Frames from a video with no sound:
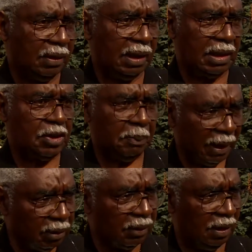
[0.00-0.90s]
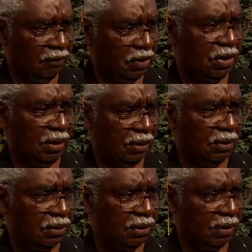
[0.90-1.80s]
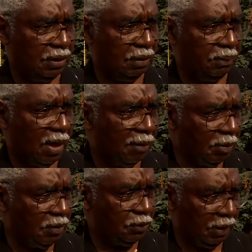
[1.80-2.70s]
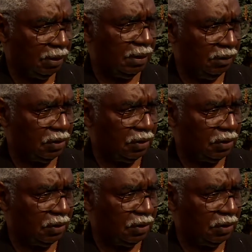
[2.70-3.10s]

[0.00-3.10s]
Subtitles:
think it's bigger than Versailles. The problem is bigger than